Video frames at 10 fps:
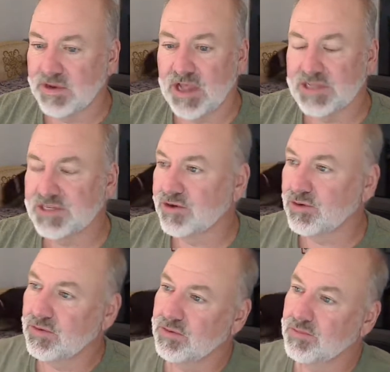nice
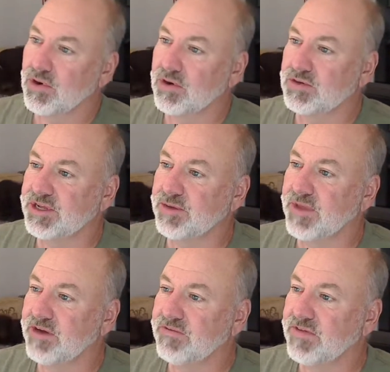little pro tip
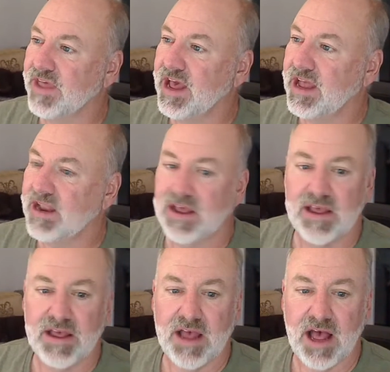there for that.
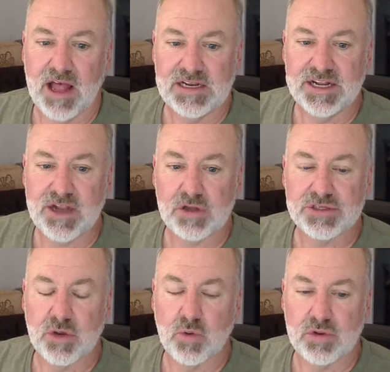Did
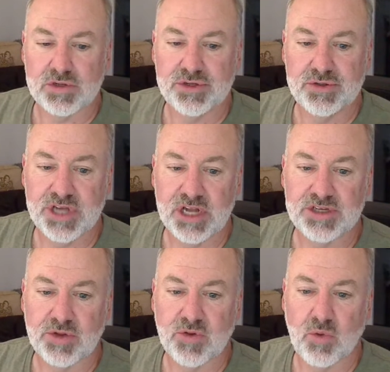also want to
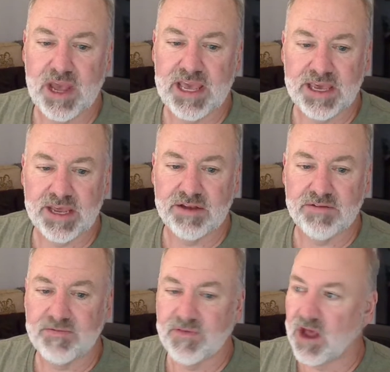touch on the
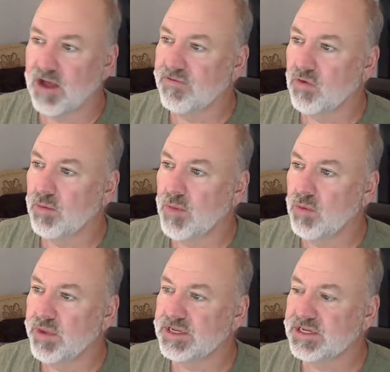weigh-in for a
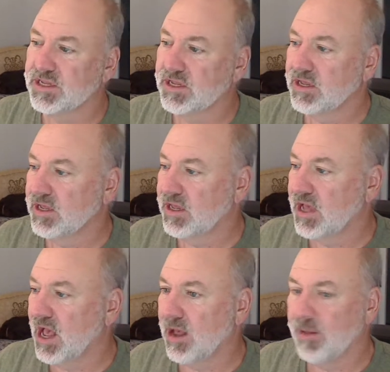moment.
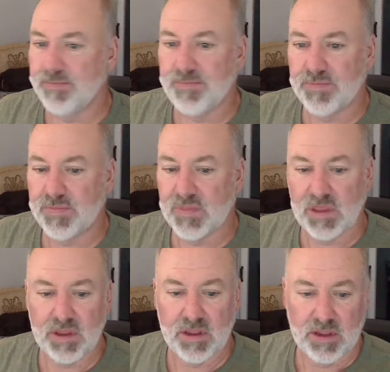
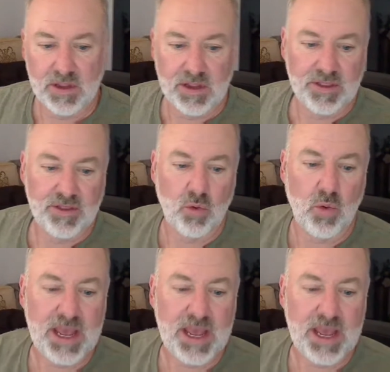The